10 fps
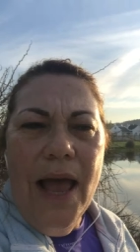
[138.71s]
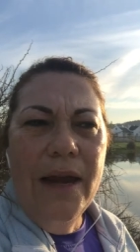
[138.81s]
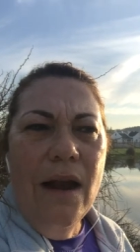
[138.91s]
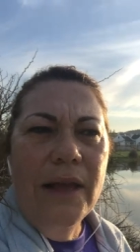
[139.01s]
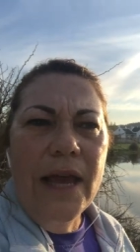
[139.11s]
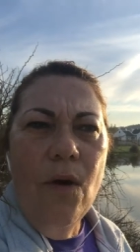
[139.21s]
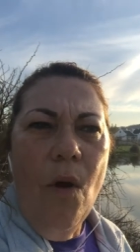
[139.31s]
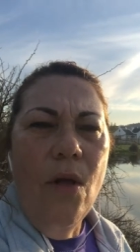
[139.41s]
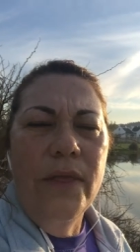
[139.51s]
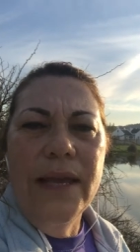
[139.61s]
And I'll get
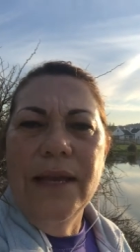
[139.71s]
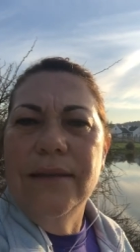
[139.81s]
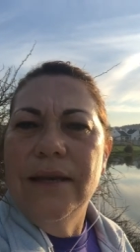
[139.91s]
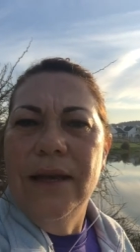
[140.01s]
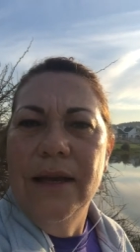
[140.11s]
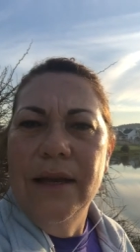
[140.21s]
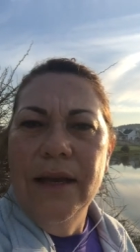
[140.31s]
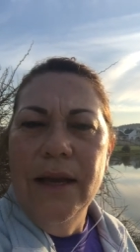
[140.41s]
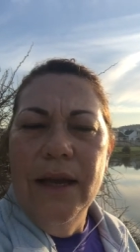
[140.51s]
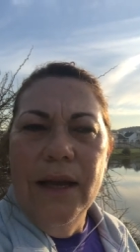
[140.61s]
all these
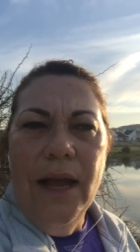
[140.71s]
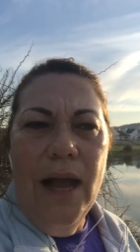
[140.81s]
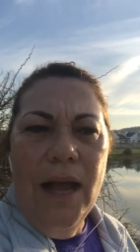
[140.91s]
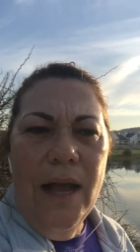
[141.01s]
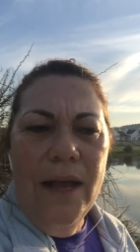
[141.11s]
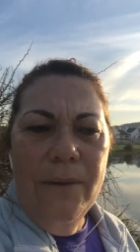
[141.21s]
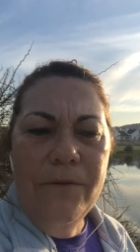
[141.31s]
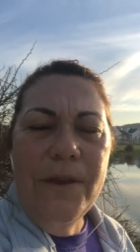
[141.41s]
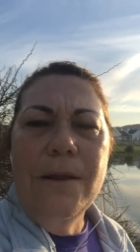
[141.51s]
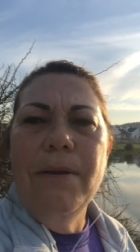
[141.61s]
uh, um,
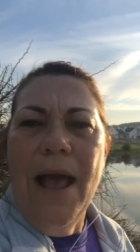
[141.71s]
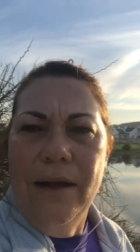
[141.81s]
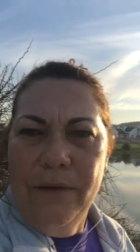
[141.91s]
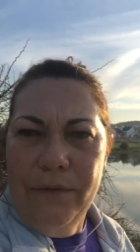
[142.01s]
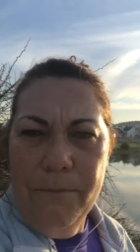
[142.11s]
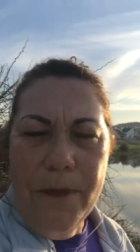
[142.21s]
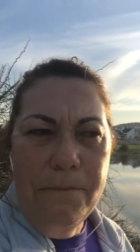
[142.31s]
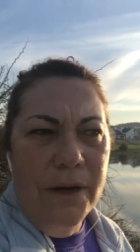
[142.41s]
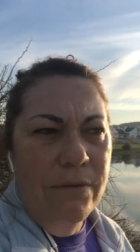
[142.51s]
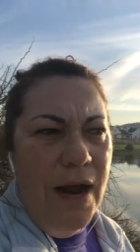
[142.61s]
feedback from
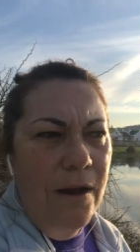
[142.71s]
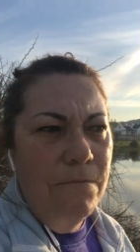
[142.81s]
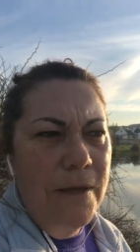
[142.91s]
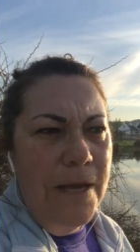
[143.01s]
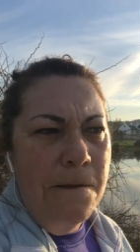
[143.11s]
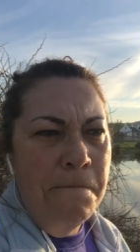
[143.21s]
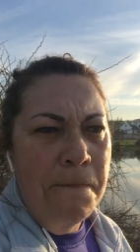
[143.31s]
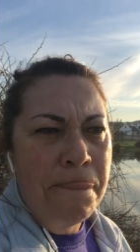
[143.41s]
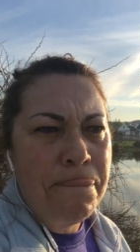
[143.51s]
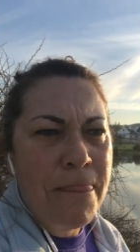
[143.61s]
people around me.
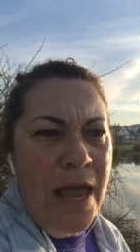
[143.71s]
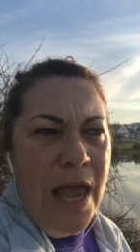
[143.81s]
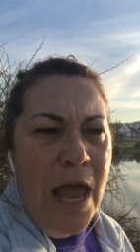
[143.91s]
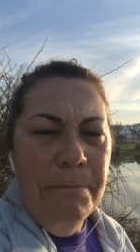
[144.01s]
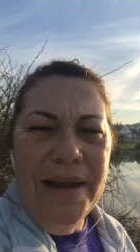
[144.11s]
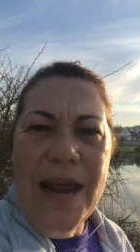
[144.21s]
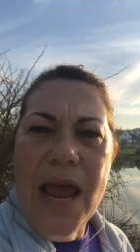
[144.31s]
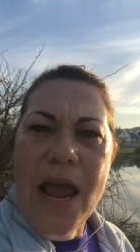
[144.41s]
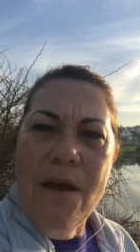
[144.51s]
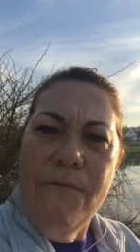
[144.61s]
But
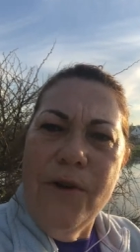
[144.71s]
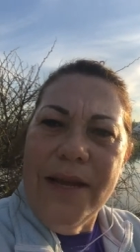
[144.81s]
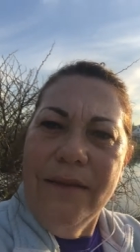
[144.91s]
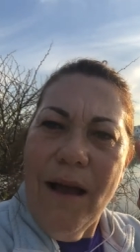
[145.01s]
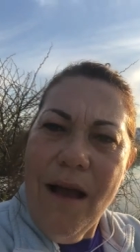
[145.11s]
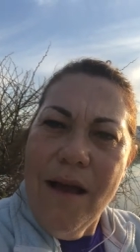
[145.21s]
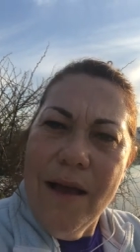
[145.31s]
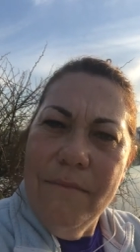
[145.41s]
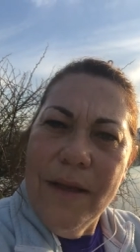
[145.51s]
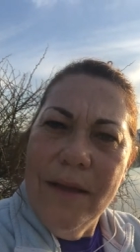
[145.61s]
every
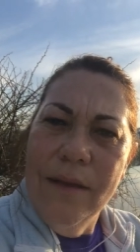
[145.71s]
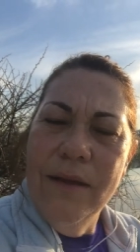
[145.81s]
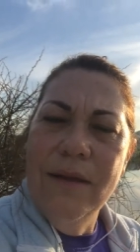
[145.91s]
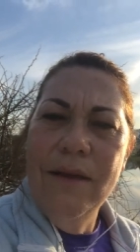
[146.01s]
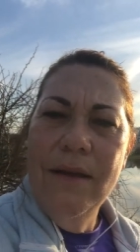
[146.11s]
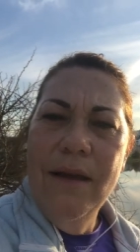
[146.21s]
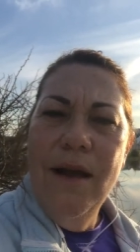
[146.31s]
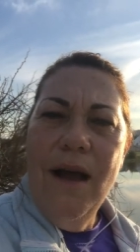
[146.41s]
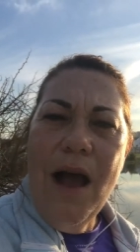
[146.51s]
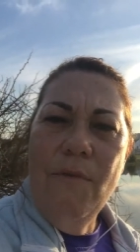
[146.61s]
time
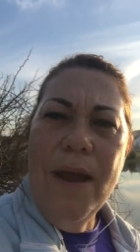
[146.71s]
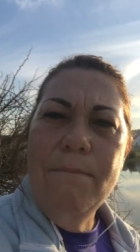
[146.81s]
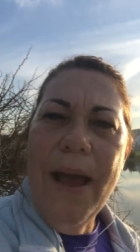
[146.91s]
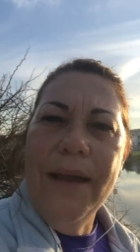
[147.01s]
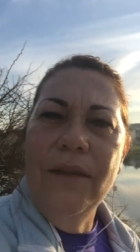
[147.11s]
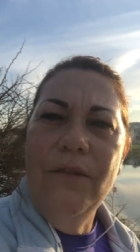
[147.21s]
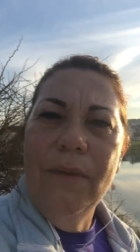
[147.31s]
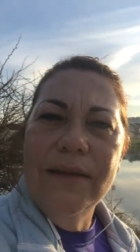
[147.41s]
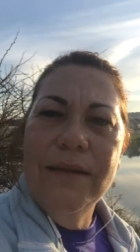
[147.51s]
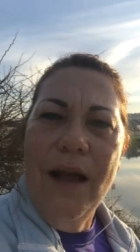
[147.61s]
I went back into
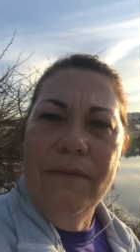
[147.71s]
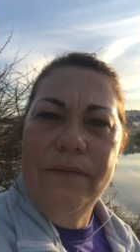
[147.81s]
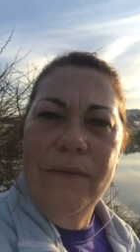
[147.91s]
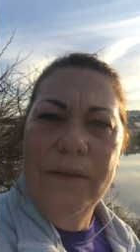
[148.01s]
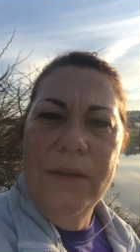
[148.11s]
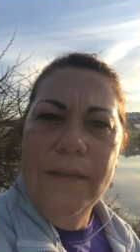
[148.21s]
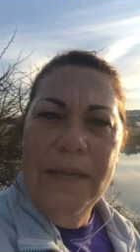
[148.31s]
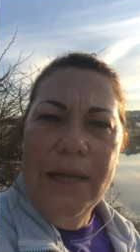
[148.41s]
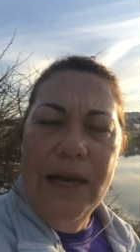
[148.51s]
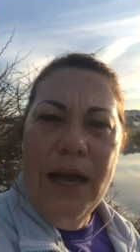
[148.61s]
myself
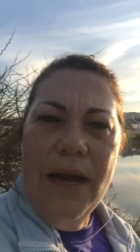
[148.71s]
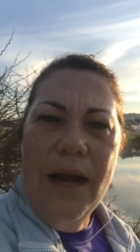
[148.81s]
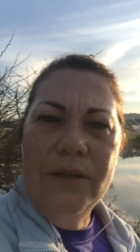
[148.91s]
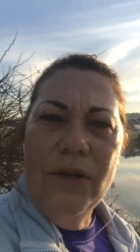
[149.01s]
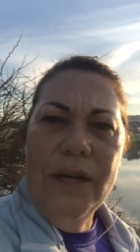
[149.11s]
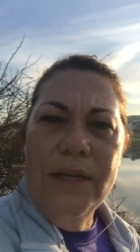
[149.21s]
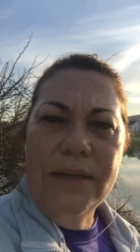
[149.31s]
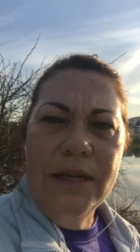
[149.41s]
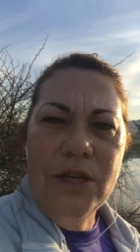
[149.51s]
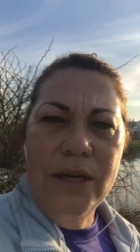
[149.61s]
and I took a
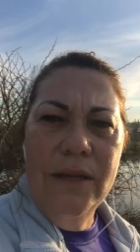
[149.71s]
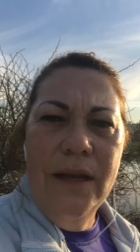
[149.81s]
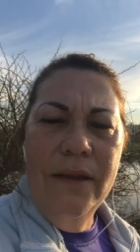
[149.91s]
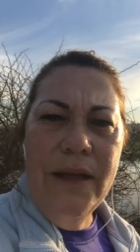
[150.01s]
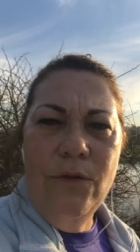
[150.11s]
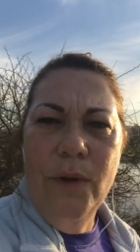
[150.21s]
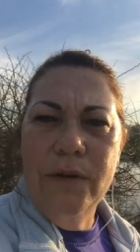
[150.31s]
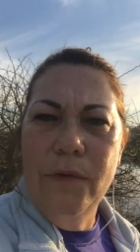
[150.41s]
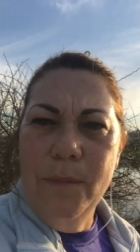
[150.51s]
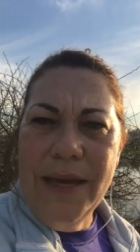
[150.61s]
decision that
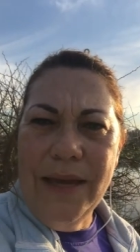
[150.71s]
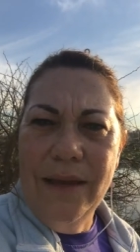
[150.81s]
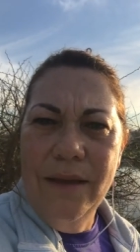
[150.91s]
worked for me.